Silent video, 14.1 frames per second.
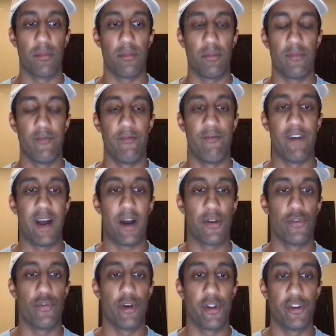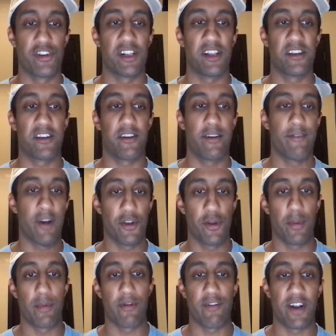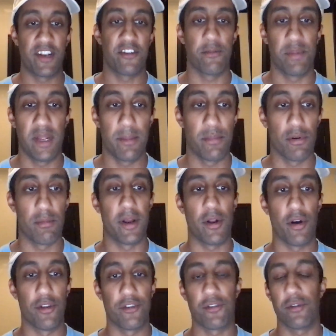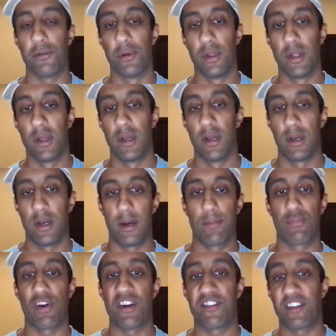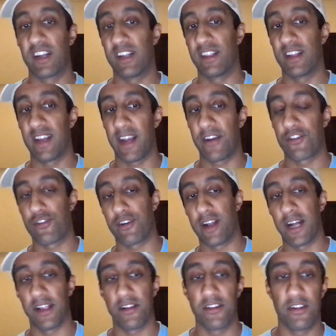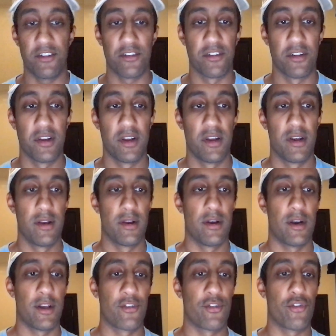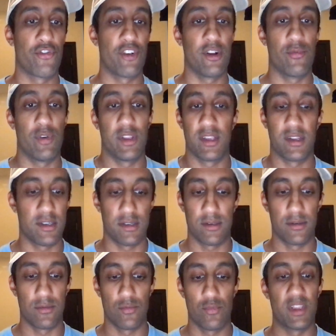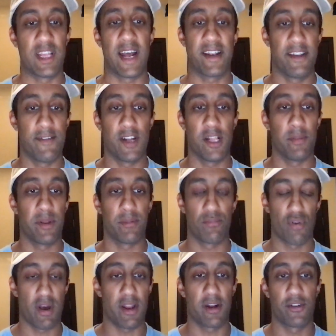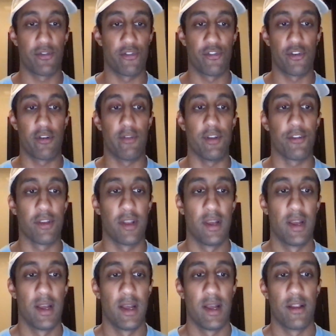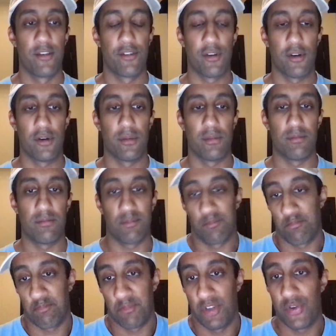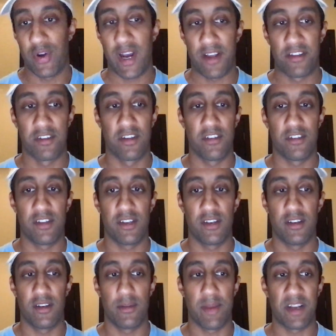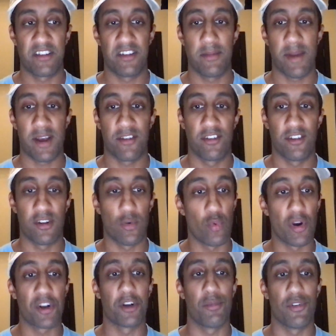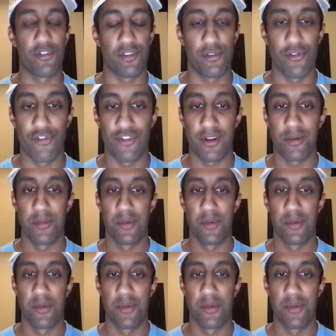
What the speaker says: value or utilitarian value it provides to people, but also pricing in the externalities associated with that development, product, or service. So you ask, Maxime asks, is it a workable solution?